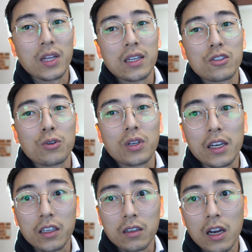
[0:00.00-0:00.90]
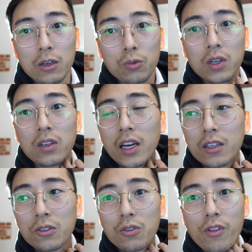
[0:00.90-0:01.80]
That took like what, I
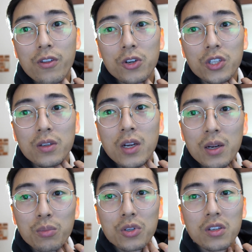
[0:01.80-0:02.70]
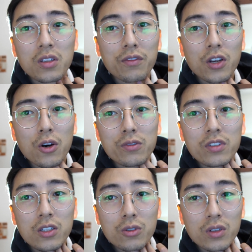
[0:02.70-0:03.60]
don't know, 30% of the whole
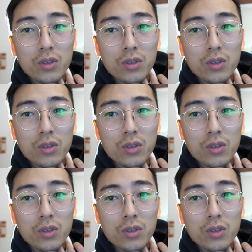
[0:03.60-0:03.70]
video.